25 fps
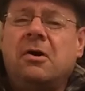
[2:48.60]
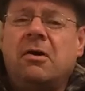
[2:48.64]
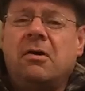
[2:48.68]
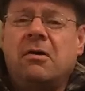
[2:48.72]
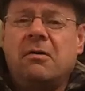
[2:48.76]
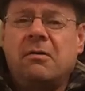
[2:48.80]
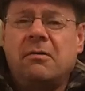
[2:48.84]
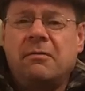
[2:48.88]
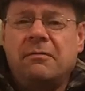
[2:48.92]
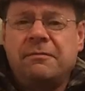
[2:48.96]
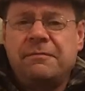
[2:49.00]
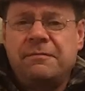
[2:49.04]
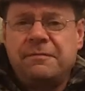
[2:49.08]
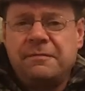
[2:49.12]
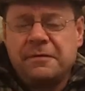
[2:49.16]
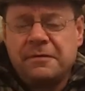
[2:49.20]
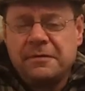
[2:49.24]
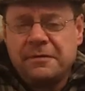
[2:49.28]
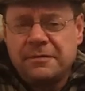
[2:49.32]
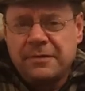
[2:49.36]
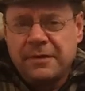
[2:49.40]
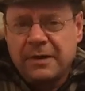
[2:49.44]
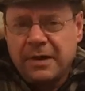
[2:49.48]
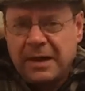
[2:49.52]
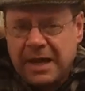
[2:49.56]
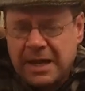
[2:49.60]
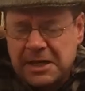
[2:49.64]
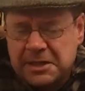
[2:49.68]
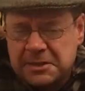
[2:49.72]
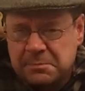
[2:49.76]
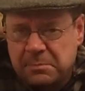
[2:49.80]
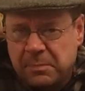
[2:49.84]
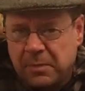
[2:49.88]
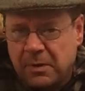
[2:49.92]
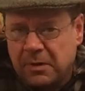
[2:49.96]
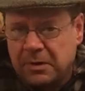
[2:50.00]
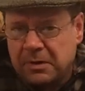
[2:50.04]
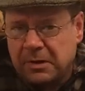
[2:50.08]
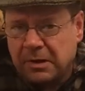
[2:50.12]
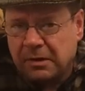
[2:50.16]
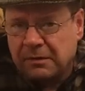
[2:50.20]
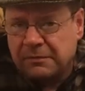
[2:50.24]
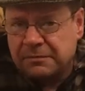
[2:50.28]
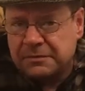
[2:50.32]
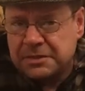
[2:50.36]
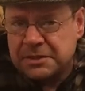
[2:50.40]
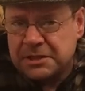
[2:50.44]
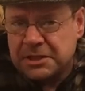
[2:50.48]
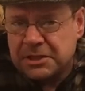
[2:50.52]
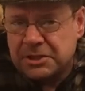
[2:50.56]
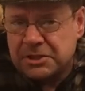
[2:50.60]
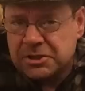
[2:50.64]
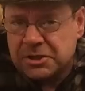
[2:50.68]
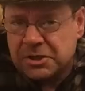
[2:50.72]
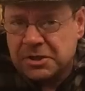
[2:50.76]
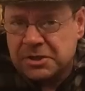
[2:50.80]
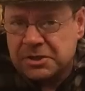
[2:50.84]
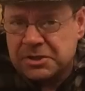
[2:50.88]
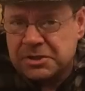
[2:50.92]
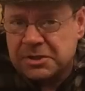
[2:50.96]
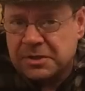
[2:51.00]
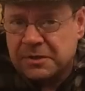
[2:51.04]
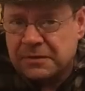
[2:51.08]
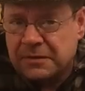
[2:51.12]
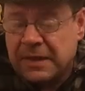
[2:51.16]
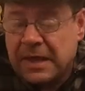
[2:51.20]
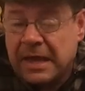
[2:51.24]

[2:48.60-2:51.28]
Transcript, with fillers: of the last bottle of Teacher's